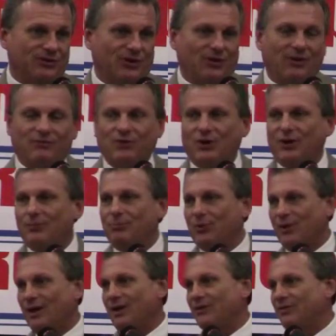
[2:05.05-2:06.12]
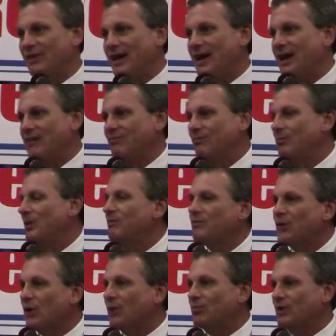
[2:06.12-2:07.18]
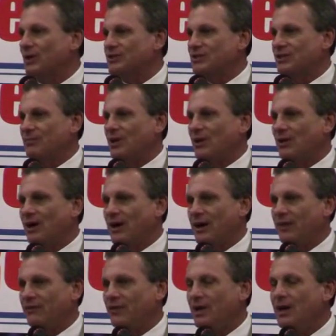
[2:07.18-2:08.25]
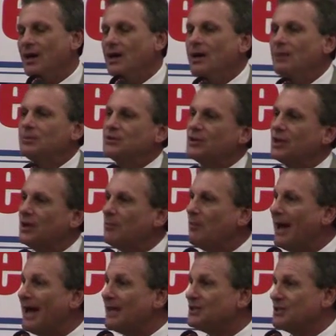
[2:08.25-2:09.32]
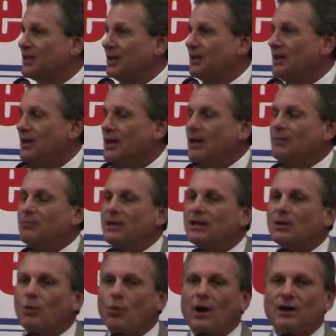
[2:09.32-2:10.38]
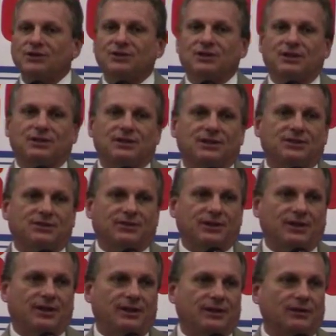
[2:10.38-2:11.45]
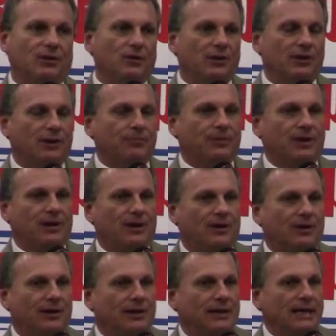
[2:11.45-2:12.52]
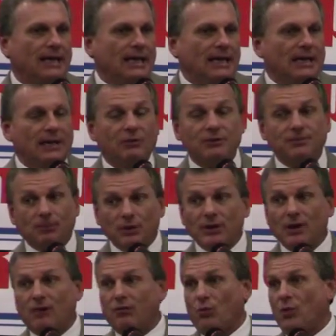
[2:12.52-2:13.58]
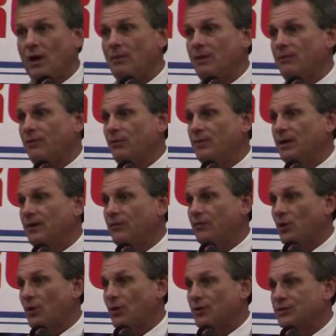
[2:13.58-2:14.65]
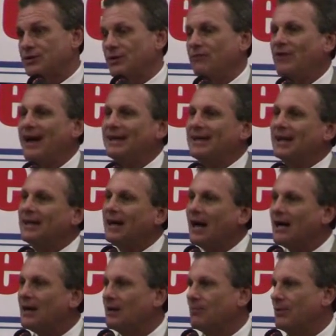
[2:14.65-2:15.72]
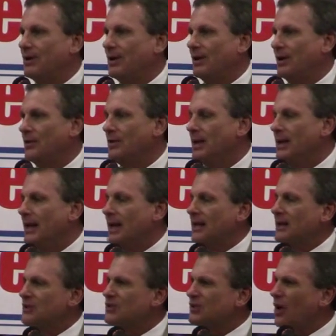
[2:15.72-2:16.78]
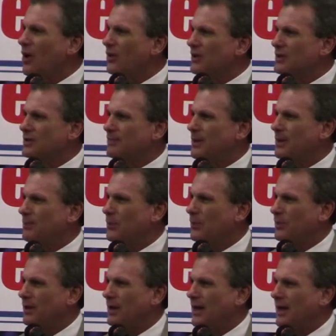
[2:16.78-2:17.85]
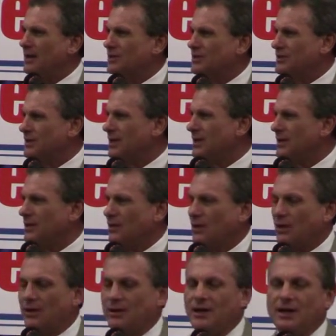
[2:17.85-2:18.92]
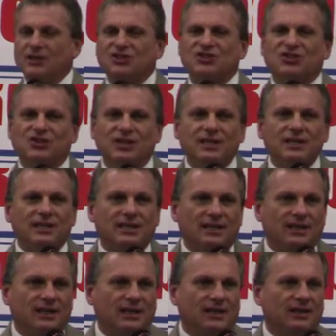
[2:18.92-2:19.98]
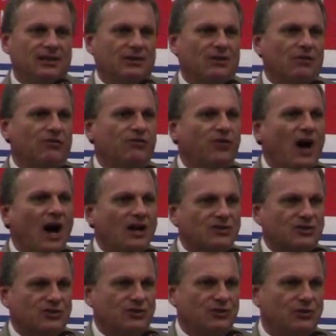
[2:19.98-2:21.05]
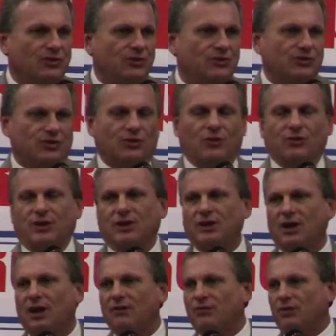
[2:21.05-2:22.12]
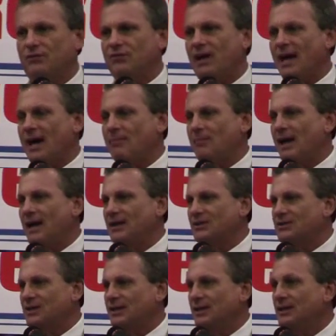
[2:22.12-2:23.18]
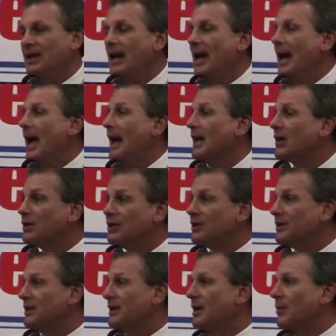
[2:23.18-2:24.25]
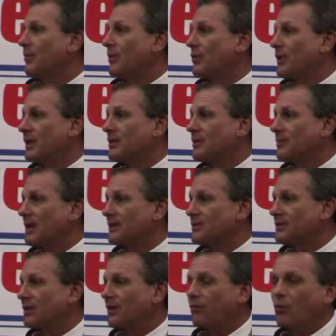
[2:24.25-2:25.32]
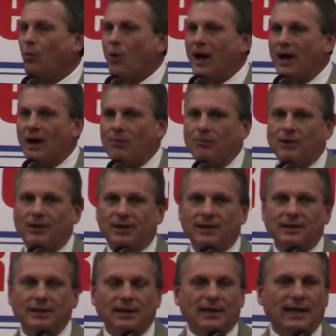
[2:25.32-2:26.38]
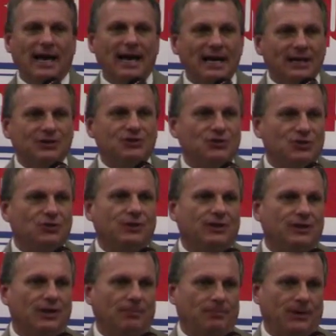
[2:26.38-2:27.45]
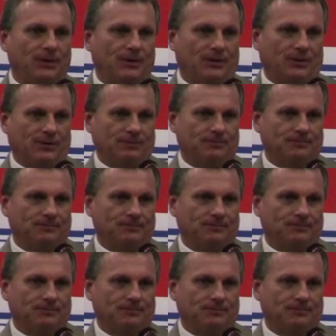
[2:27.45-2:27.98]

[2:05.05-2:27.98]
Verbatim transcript: So I'm very proud of that and been very blessed in my life. As you can imagine being in Washington, D.C. and going up there and it was pretty overwhelming for me at first. In fact, I got up there and I saw these people that I had seen on CNN and on Fox News and on the cover of Time magazine, and I couldn't help but think to myself, wow, buddy, how did you get up here?